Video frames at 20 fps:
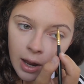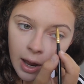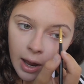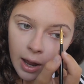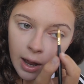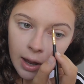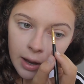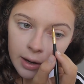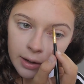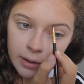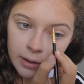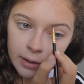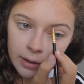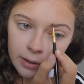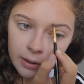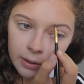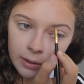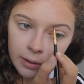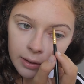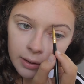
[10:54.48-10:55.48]

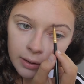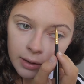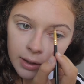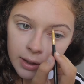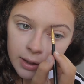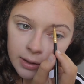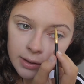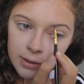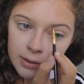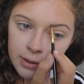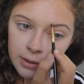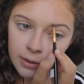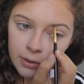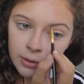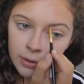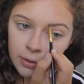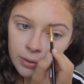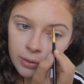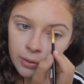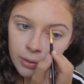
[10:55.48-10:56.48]
and he's
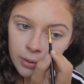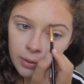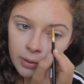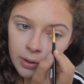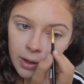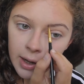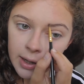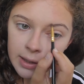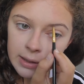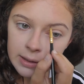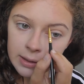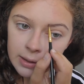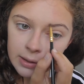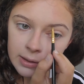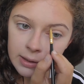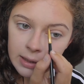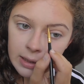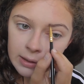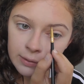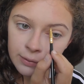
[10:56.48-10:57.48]
not as
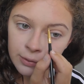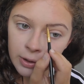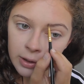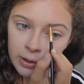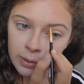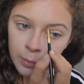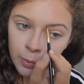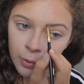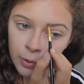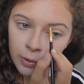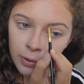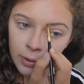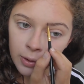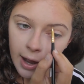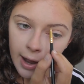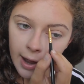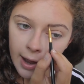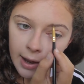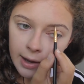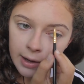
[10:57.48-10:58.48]
successful anymore
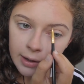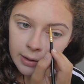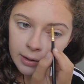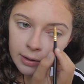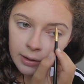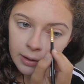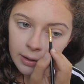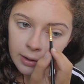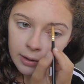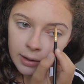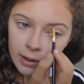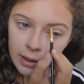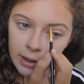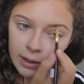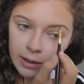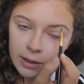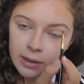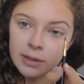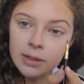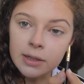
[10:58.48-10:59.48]
and
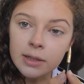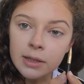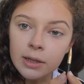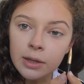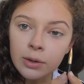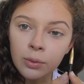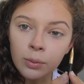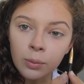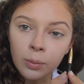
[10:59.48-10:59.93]
he still